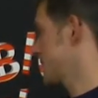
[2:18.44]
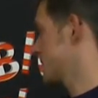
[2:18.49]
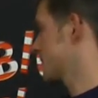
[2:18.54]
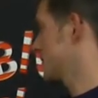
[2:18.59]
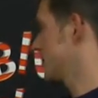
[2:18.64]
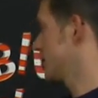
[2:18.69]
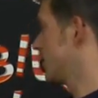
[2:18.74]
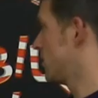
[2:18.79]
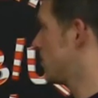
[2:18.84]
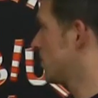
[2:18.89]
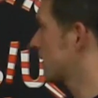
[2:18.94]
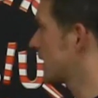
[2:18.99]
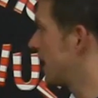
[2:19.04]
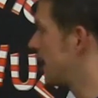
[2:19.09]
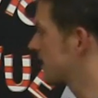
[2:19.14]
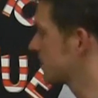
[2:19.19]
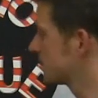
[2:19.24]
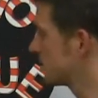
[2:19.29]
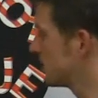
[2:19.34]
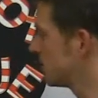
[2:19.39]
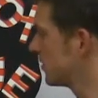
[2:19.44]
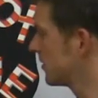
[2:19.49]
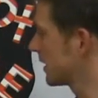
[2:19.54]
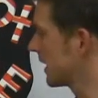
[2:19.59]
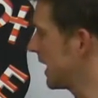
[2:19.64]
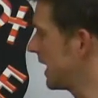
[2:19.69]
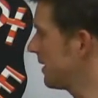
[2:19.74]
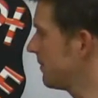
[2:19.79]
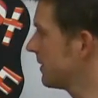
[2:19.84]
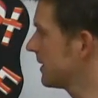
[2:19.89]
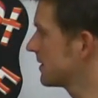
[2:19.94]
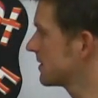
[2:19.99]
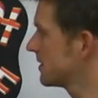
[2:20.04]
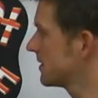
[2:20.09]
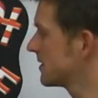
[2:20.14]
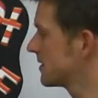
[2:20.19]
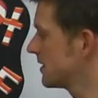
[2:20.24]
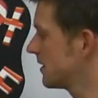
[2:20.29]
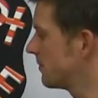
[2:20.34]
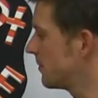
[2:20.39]
basically the whole console, the gaming
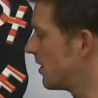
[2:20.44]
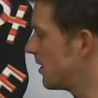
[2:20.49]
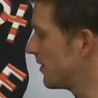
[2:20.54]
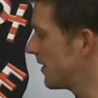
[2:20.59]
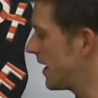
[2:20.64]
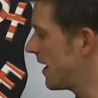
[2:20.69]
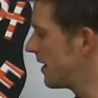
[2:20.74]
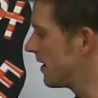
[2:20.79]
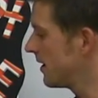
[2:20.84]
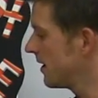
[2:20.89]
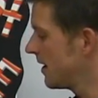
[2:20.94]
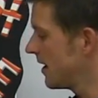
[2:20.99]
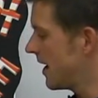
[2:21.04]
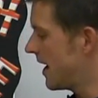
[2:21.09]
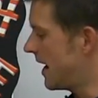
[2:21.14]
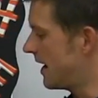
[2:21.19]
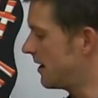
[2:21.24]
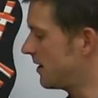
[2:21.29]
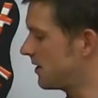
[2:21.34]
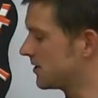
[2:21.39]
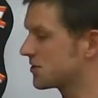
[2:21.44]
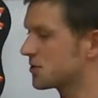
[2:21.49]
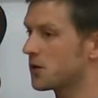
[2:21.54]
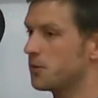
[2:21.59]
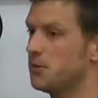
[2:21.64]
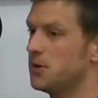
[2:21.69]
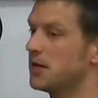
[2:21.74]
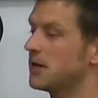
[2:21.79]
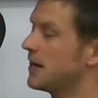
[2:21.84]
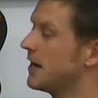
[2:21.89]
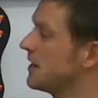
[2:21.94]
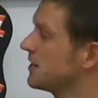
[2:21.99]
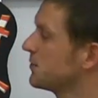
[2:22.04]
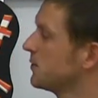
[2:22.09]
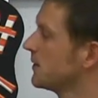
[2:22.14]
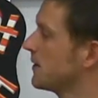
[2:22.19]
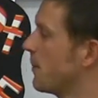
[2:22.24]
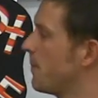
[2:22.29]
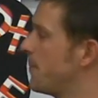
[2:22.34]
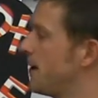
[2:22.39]
system, all that, and it also
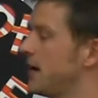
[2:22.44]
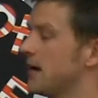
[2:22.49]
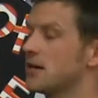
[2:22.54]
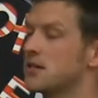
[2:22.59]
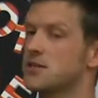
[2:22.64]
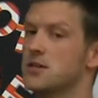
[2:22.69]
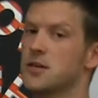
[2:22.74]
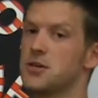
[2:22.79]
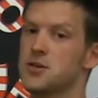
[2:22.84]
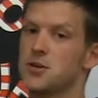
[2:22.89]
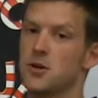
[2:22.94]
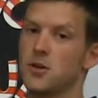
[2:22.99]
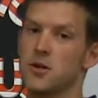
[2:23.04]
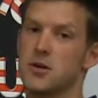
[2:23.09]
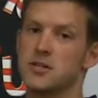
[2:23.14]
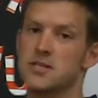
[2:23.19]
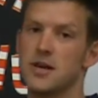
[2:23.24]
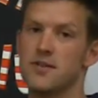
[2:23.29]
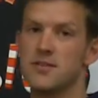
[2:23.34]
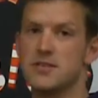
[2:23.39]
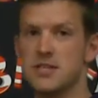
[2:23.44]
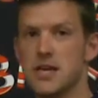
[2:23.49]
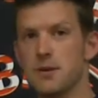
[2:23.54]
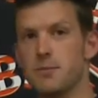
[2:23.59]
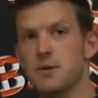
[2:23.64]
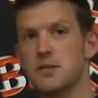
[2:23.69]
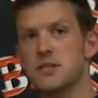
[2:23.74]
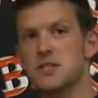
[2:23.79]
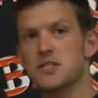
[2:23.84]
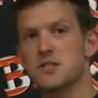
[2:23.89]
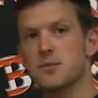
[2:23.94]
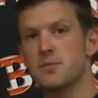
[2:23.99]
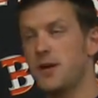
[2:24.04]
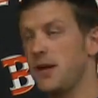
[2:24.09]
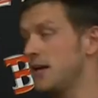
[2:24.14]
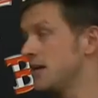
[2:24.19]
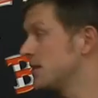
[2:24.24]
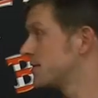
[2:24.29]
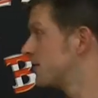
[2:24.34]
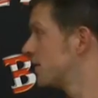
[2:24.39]
communicates with the PICs to control our seven segments of
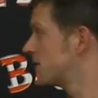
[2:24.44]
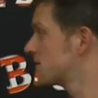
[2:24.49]
space